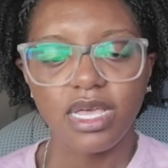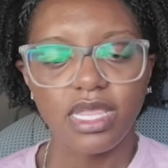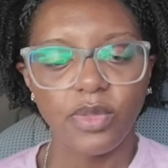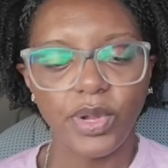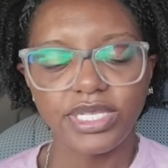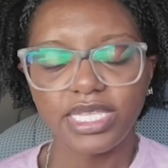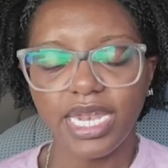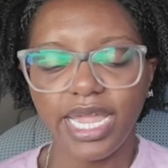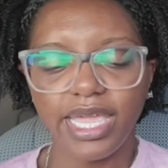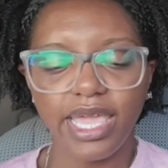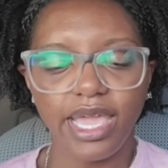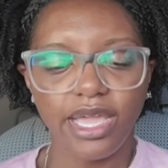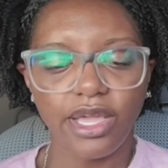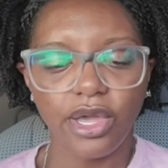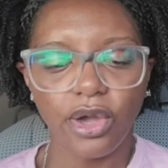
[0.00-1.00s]
The reason that I
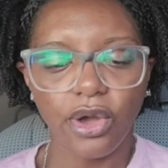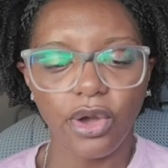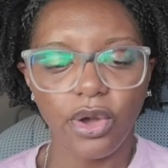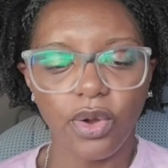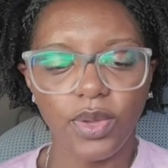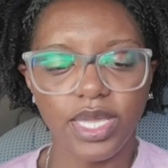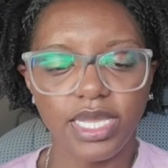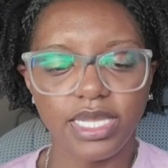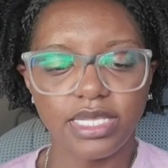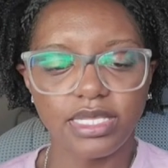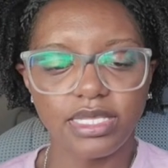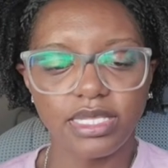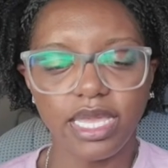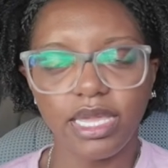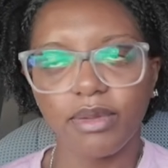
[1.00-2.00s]
can't go,
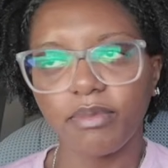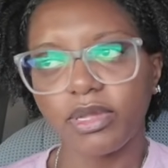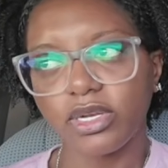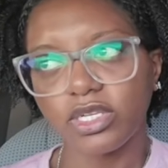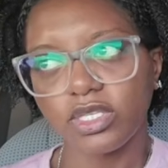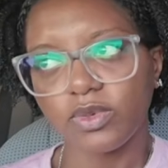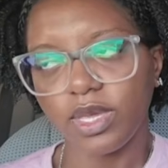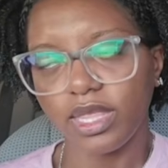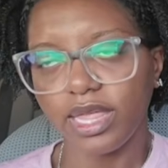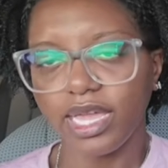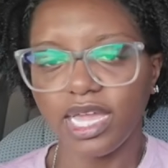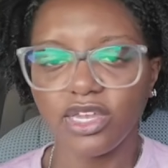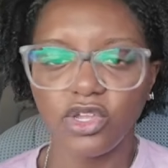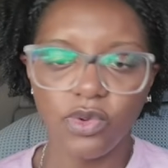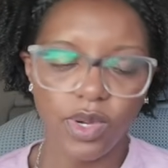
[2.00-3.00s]
it's like bittersweet. Like
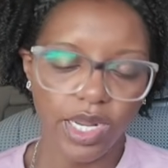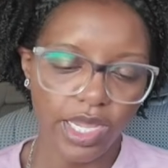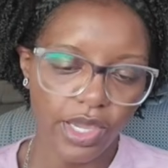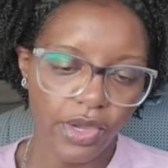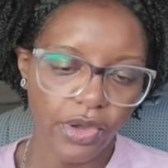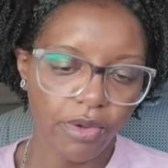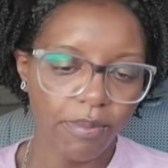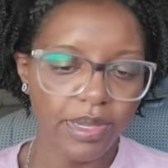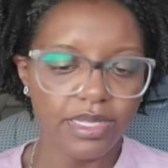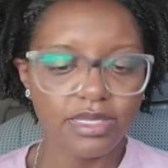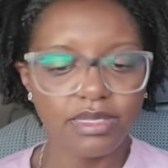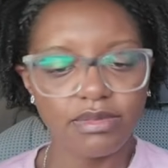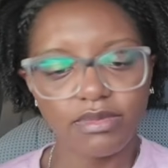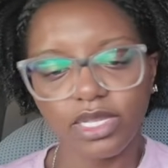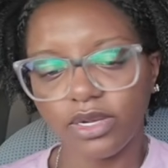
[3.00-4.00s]
I do want to go, but
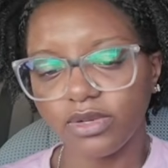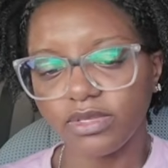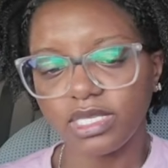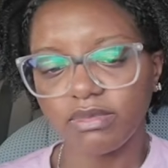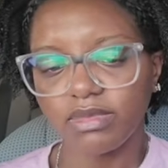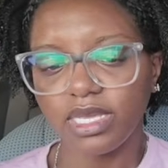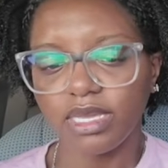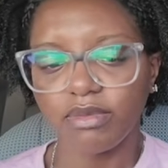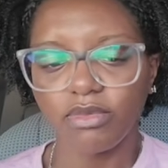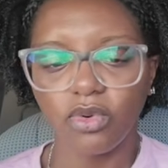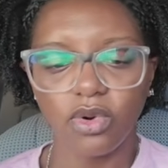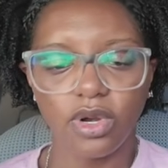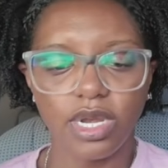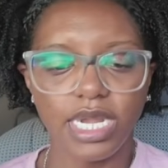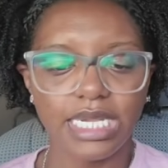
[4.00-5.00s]
you know, something
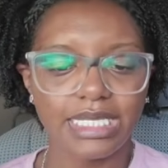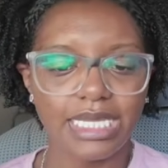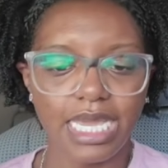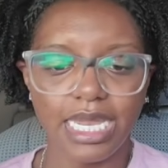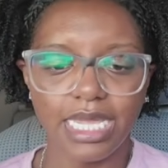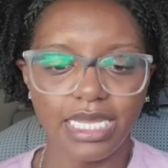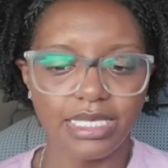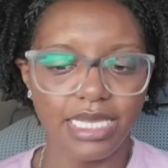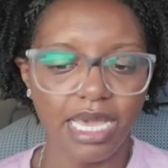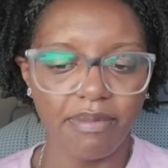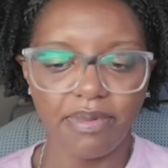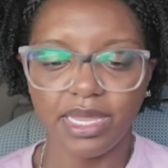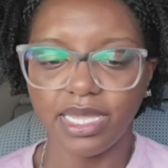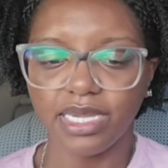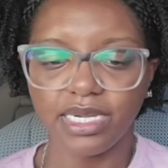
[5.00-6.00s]
more exciting is
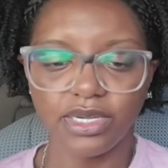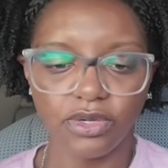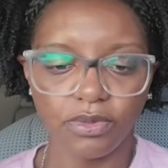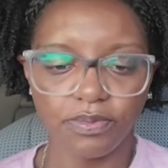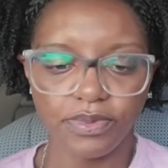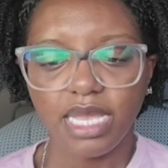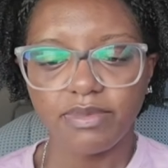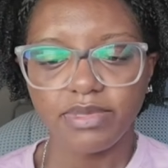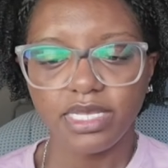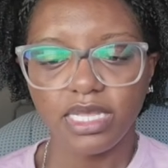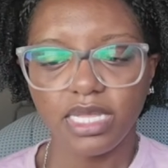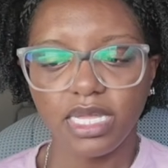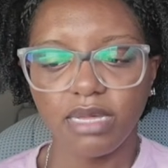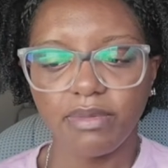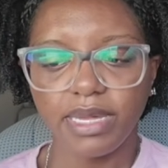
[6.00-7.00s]
happening, I hope. Sam's
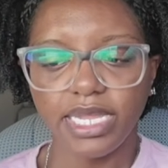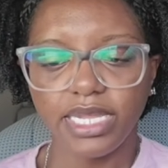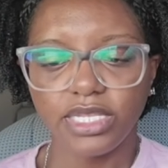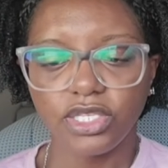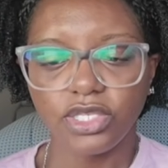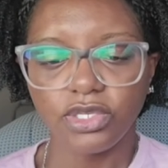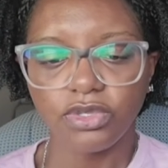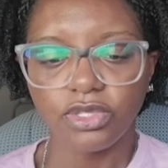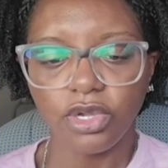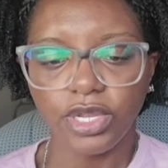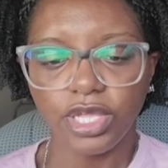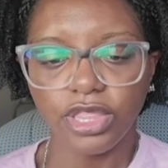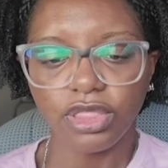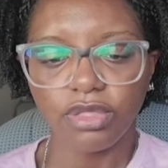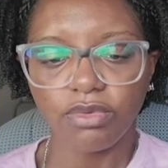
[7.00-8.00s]
Club, I need
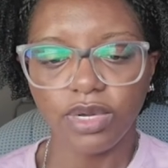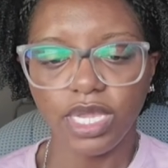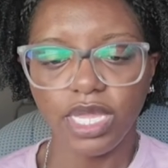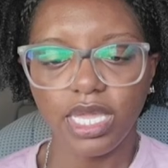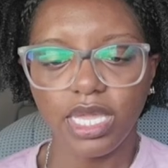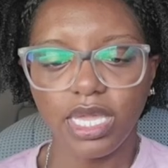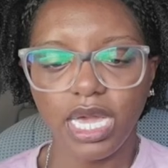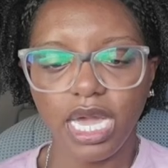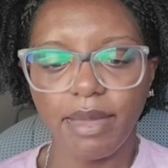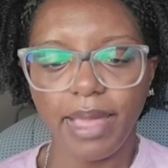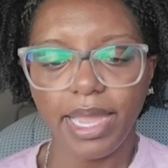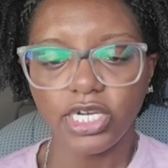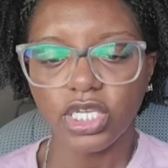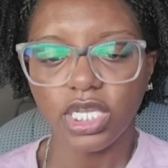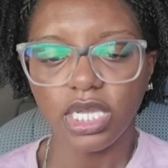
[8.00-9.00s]
$233. I'm
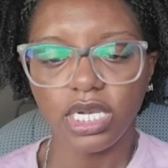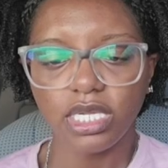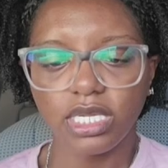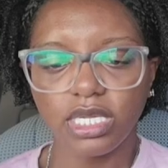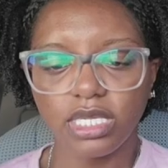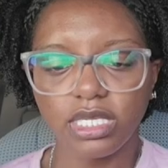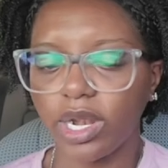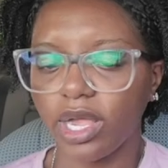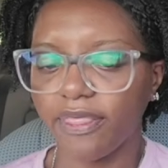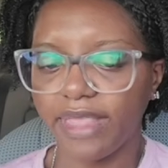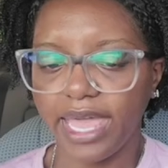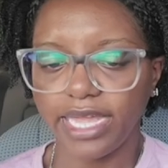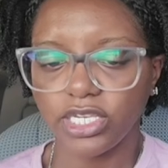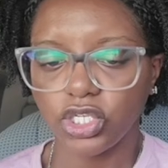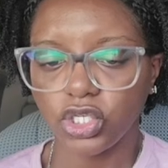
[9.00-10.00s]
actually gonna wait on
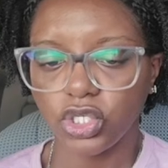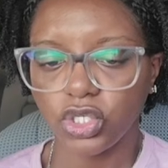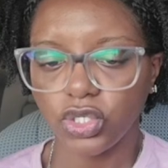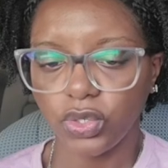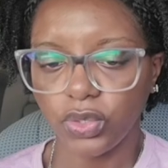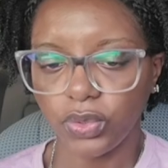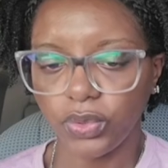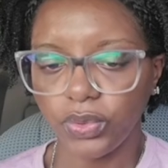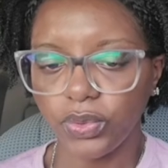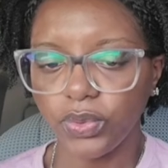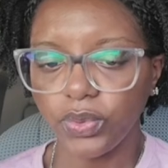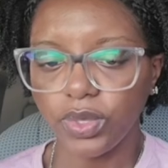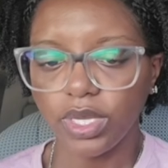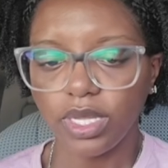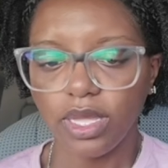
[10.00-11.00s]
that
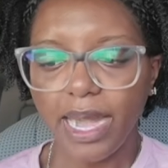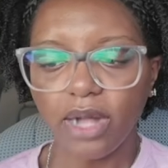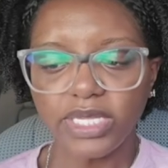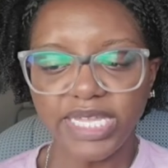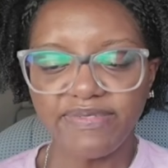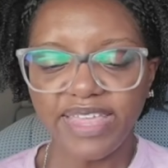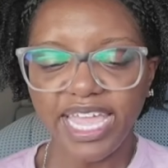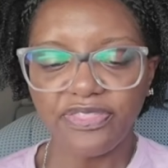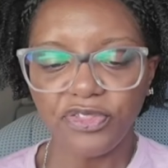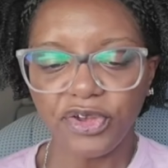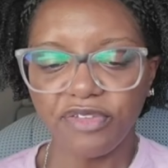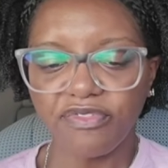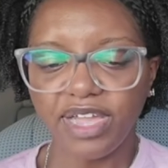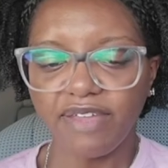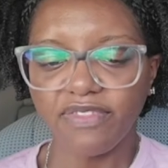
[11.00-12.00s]
too. I'll leave the
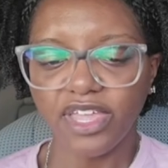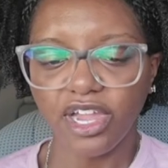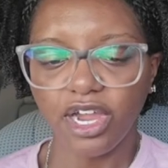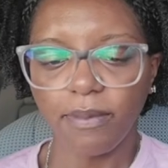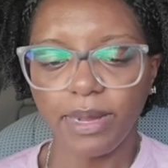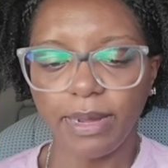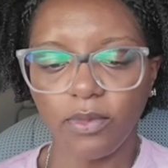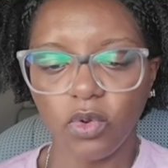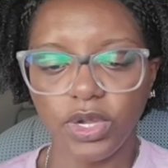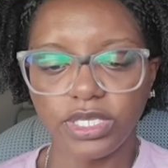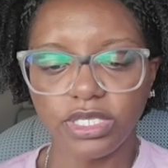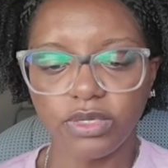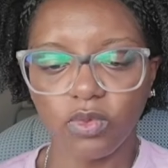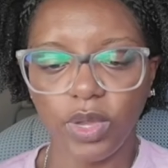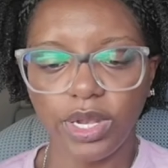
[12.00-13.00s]
$835 there, but I'm going
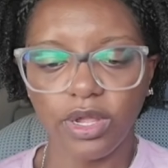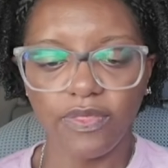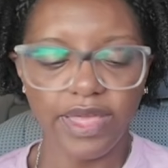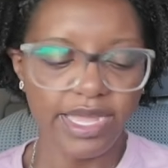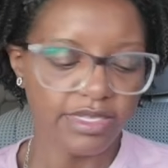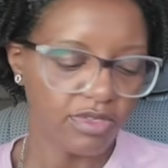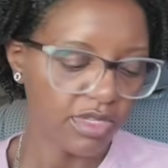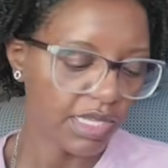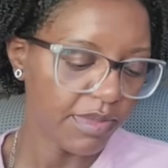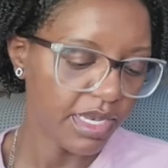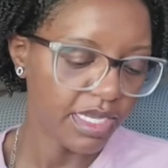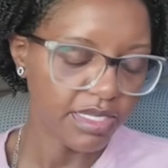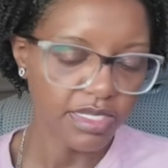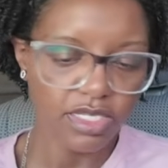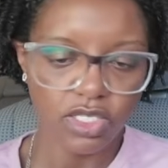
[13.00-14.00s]
to wait on that. So let me
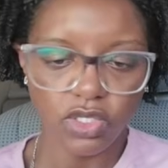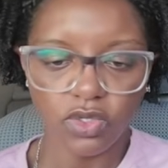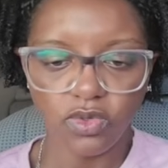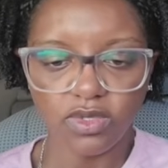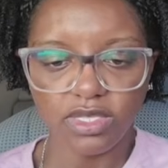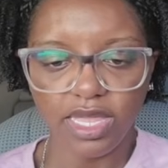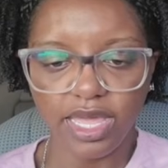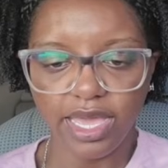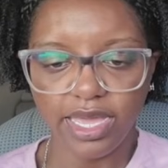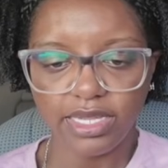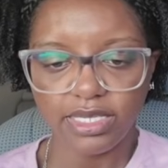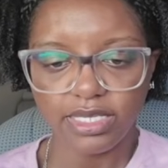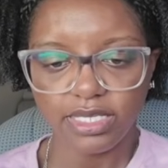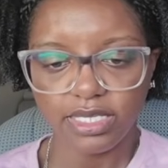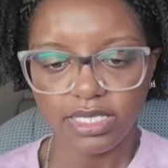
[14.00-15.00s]
just snooze
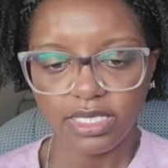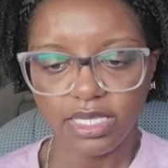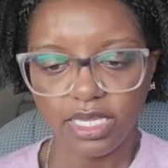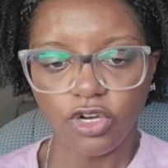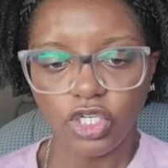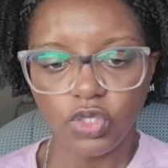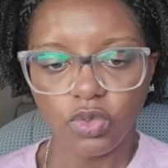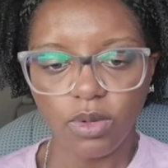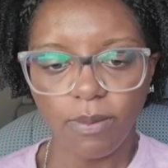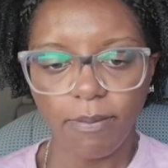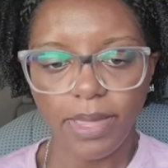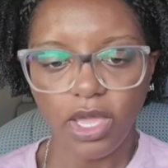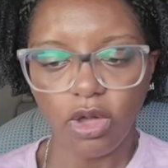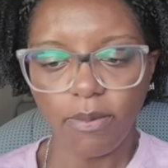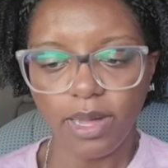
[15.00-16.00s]
that. Virtual
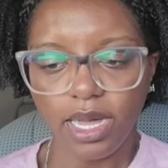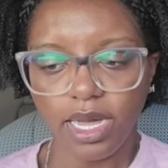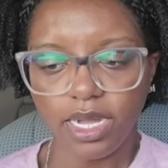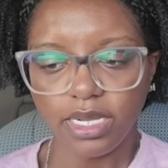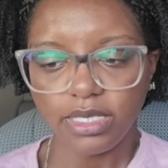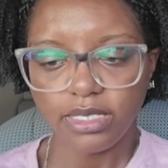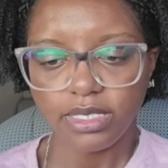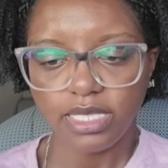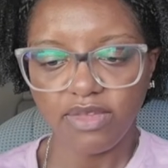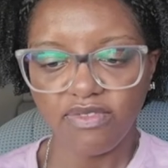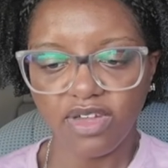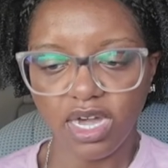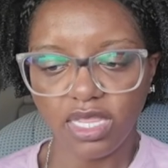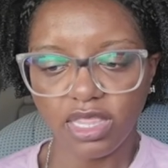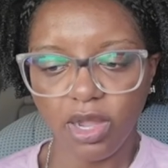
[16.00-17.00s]
mailbox, they've
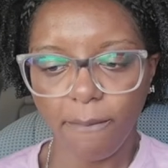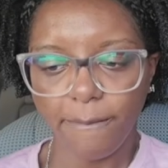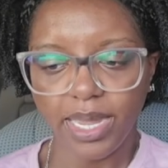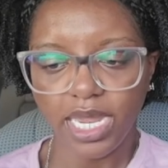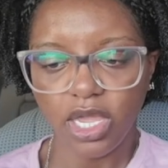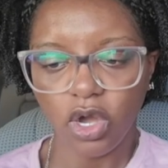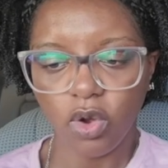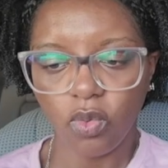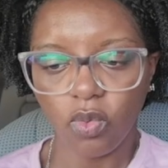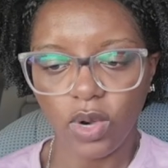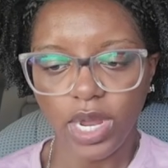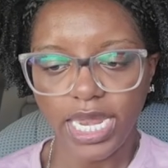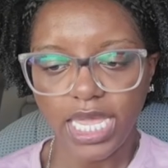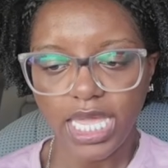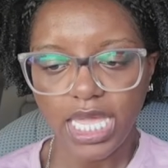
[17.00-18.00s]
gotten their money
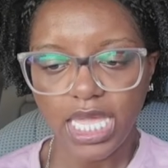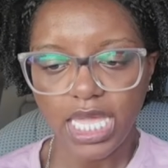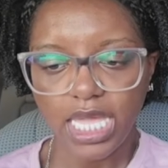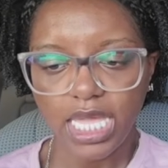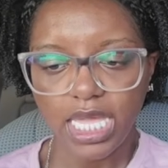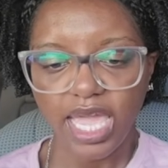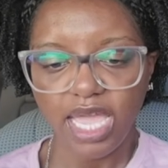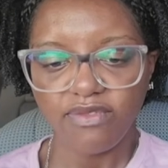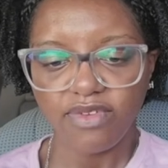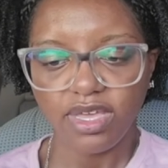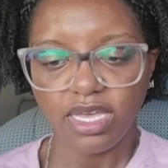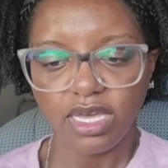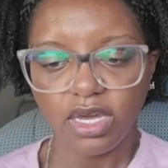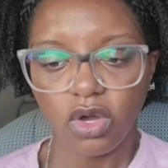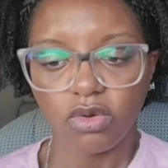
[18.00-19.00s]
already.
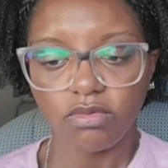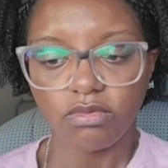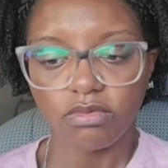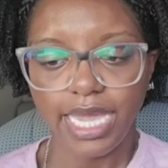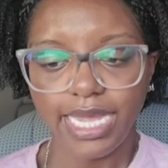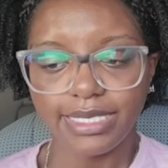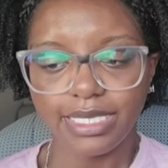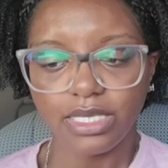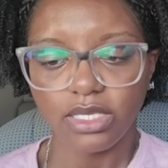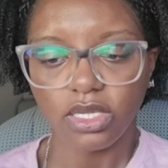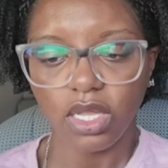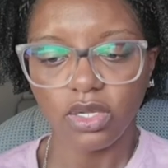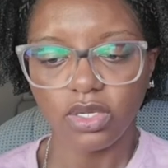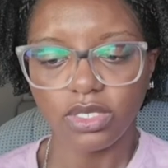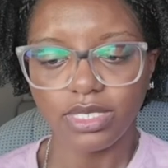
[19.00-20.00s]
Canva, oh,
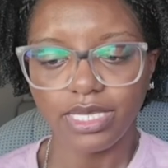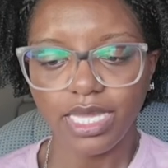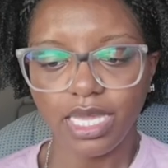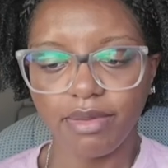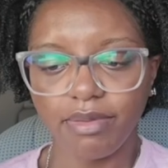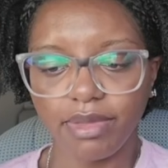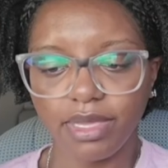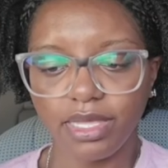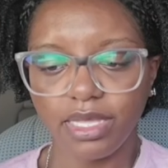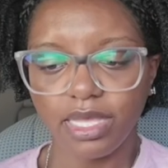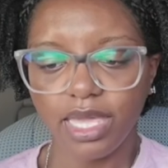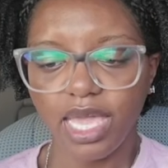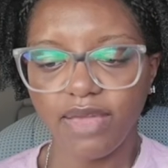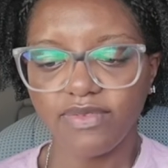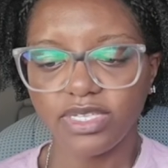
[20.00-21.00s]
$18. Damn,
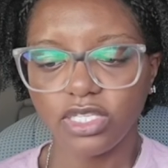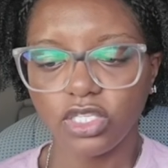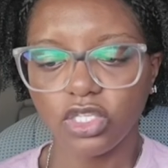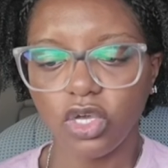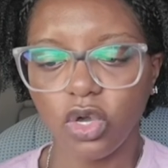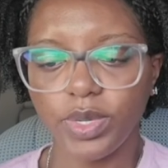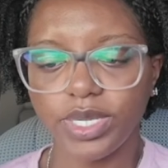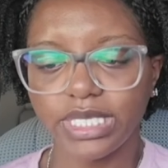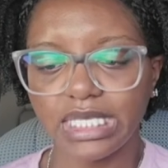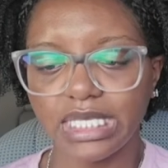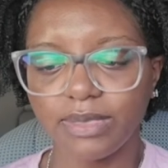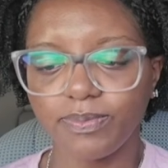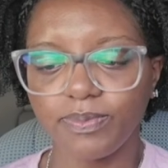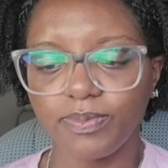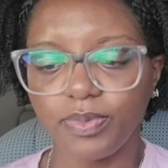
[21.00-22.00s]
Canva's so
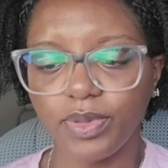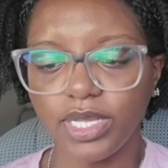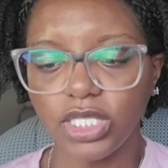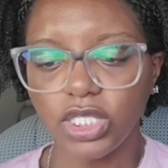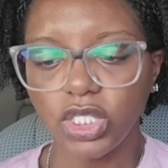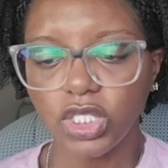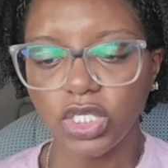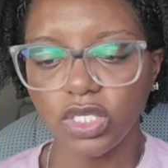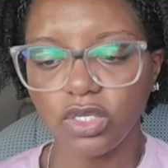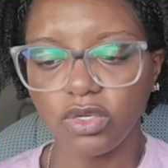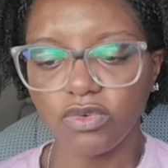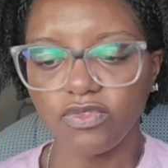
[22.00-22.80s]
expensive.